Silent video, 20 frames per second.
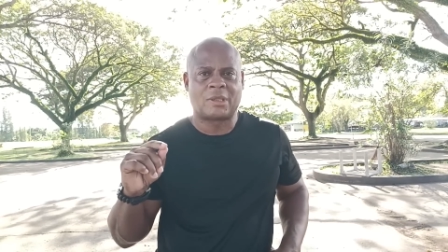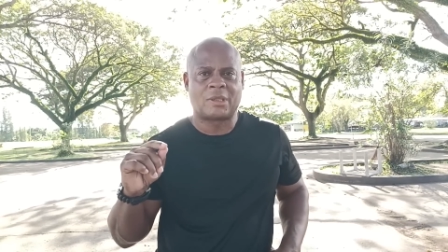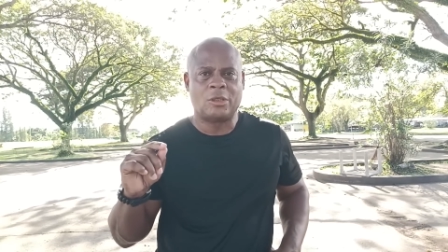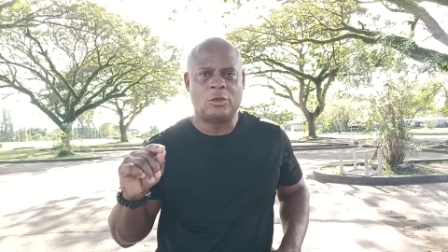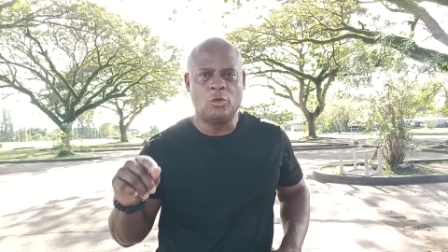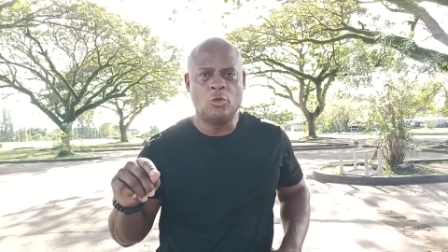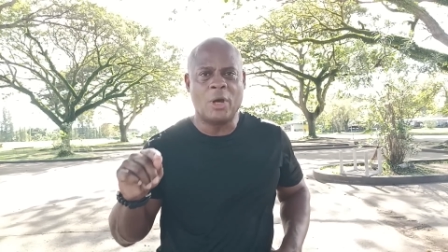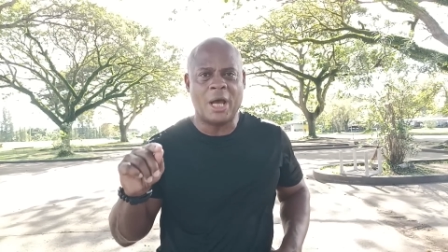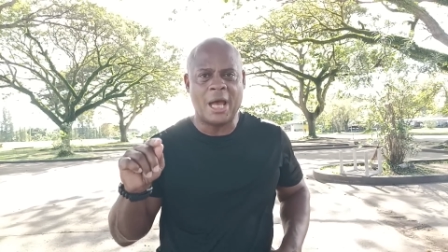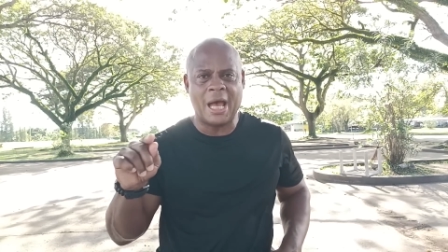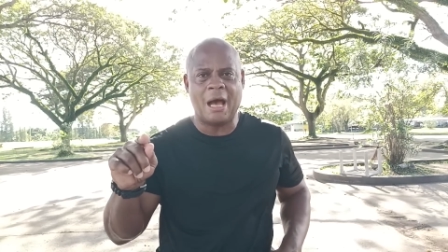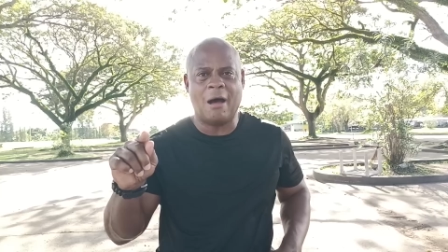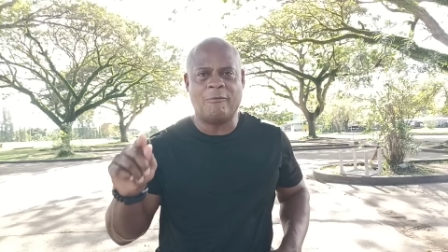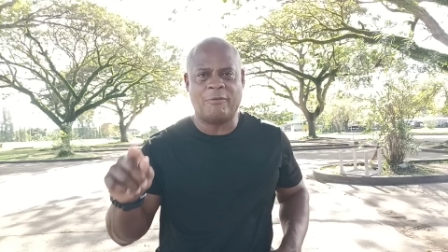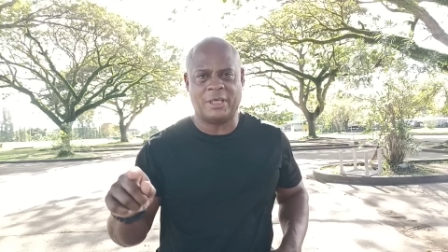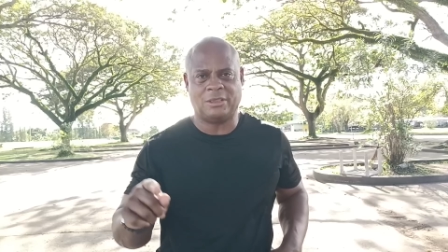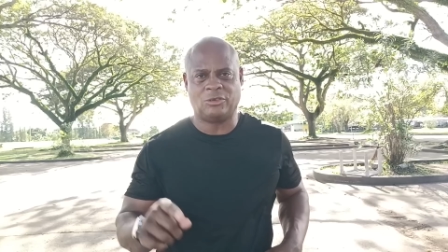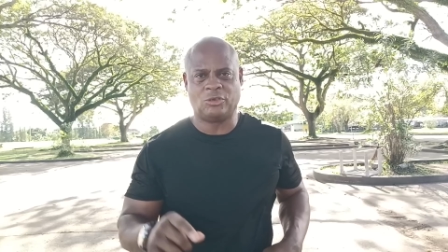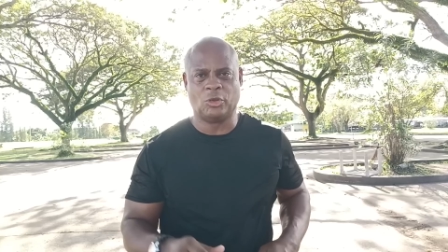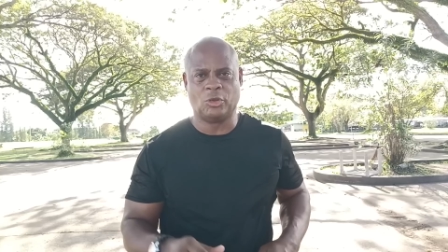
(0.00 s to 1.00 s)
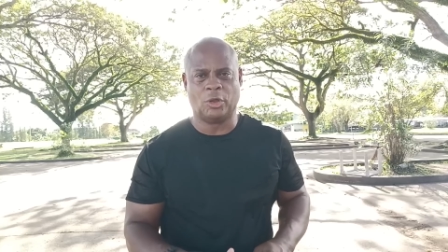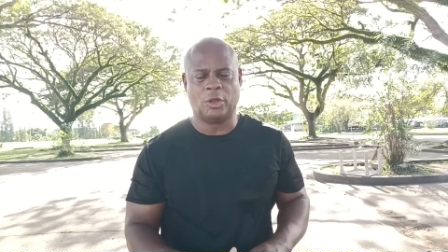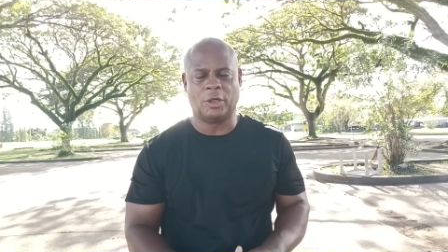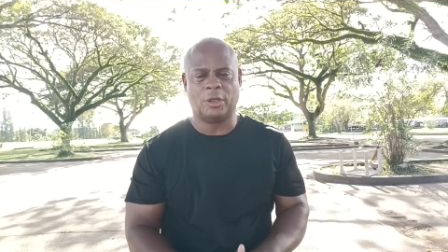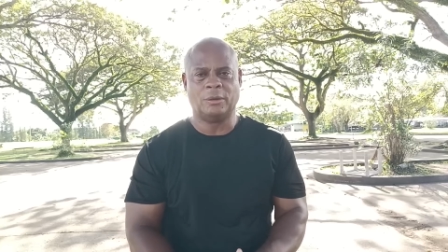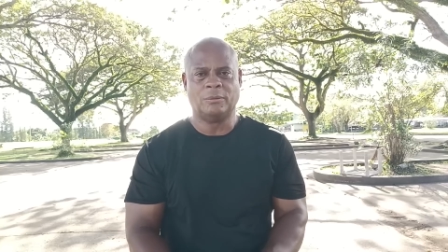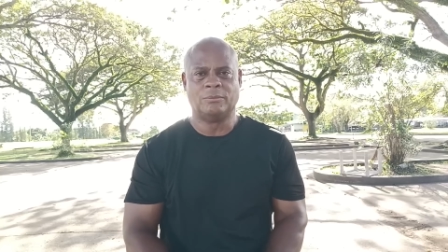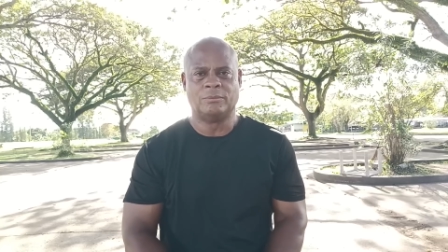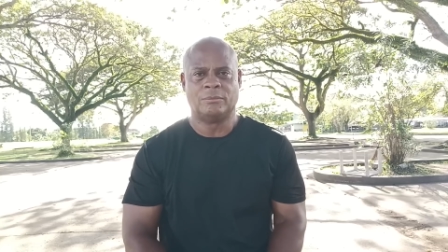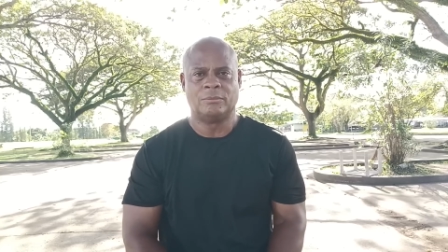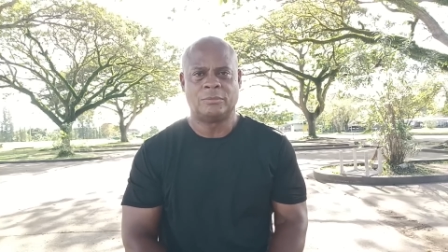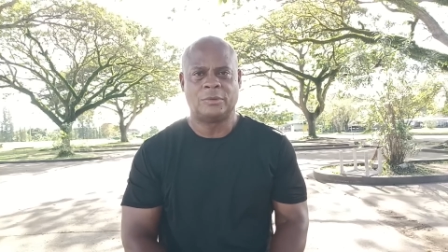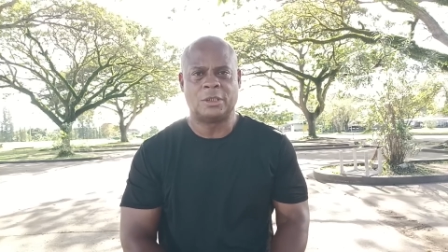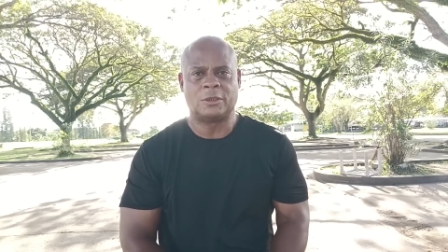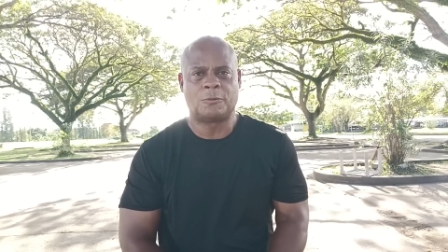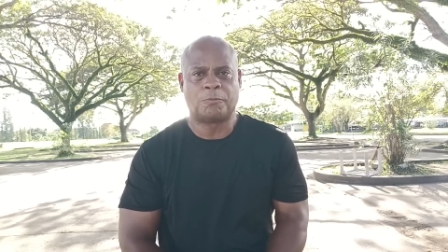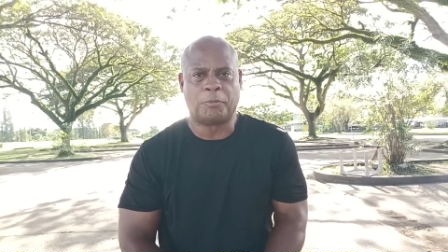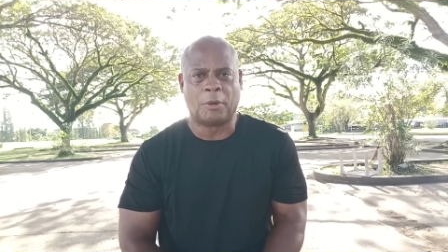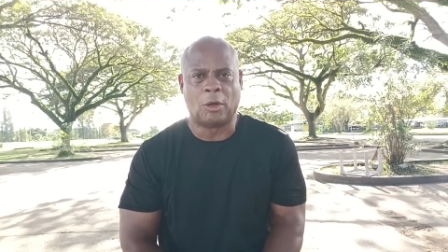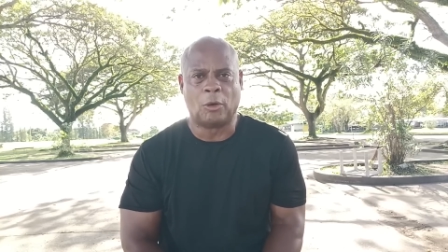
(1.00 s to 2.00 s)
you have at your
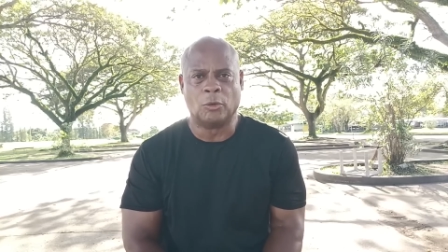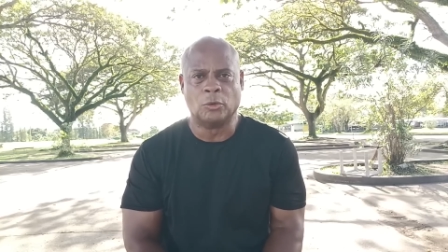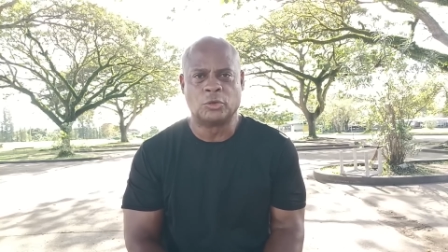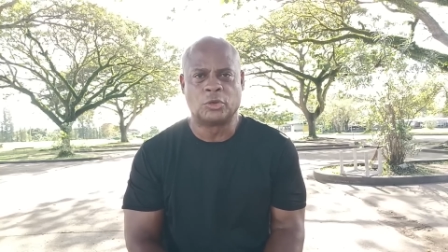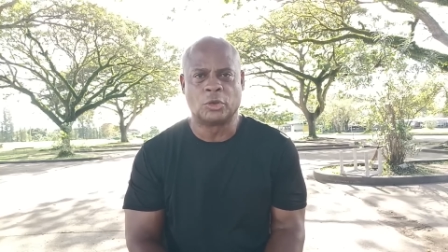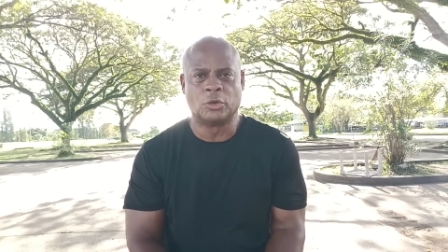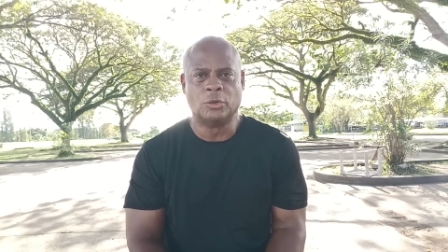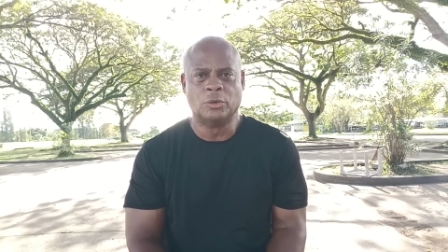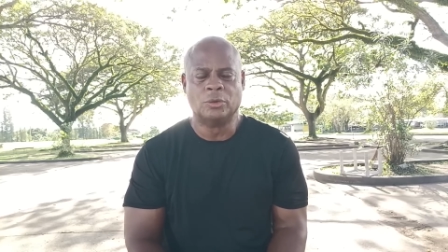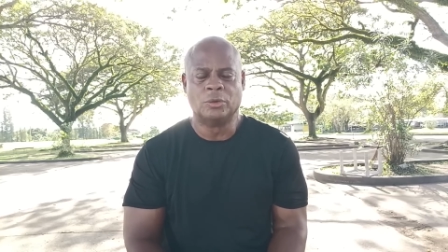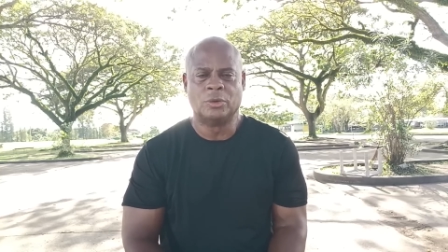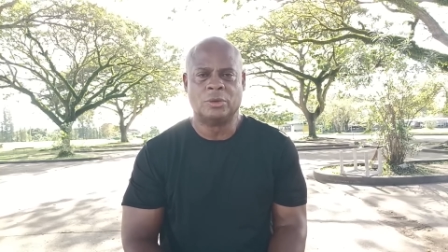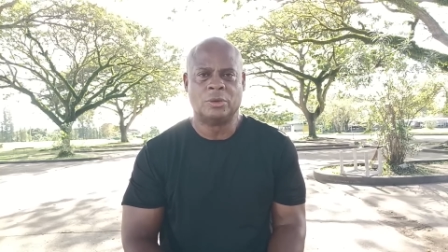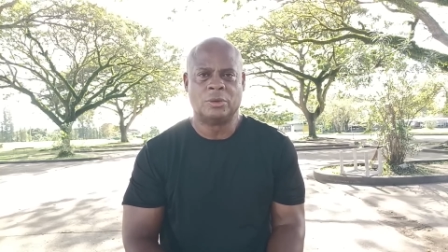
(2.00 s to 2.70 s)
disposal